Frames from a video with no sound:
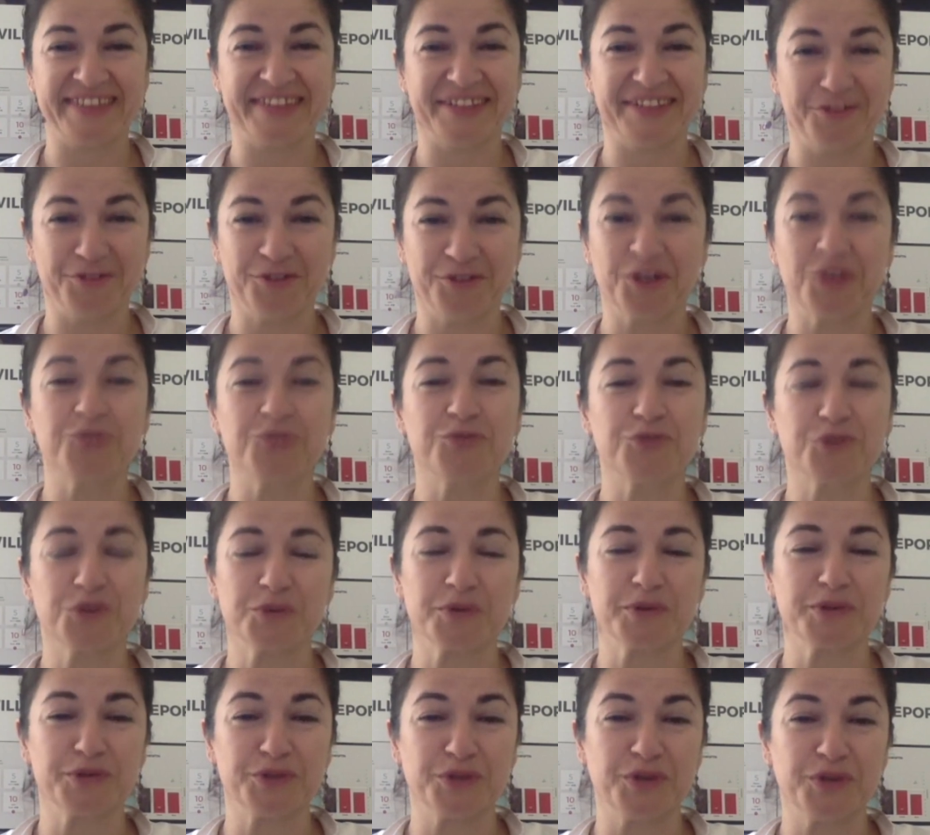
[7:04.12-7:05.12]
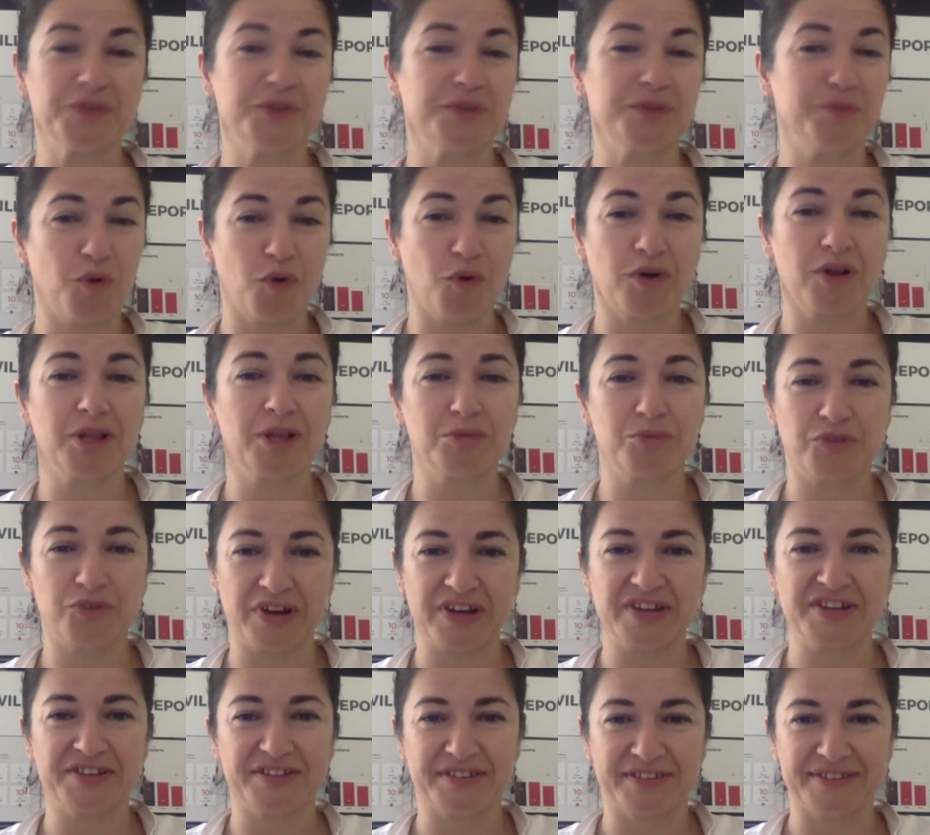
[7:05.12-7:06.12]
Looking forward to even more
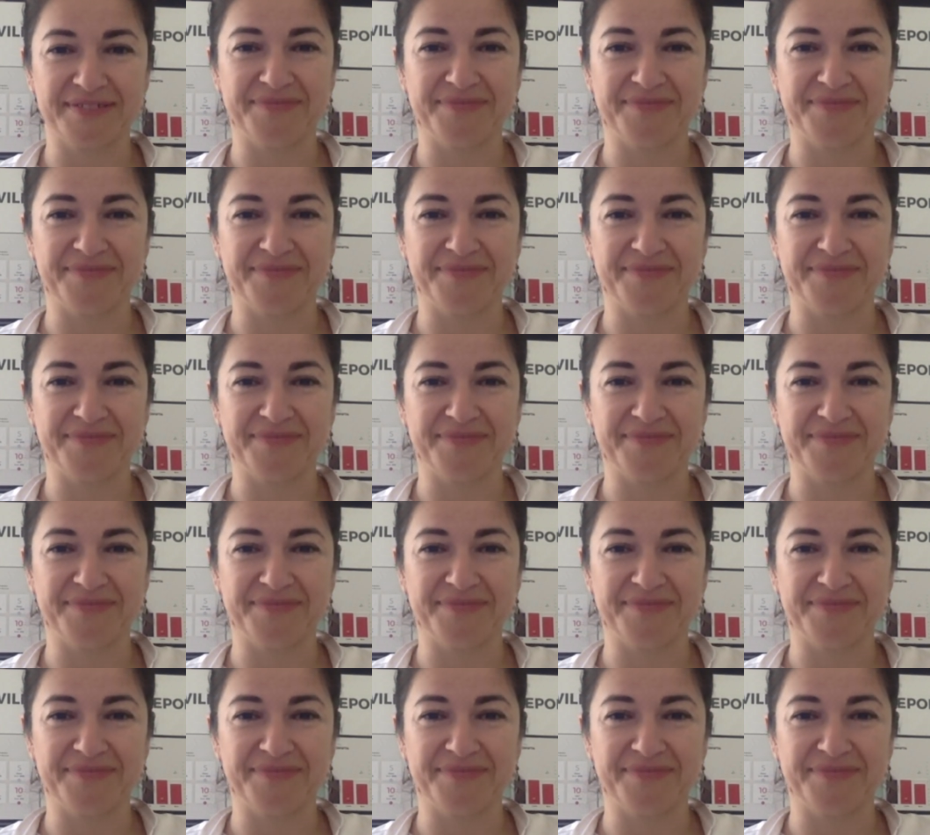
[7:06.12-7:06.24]
collaboration.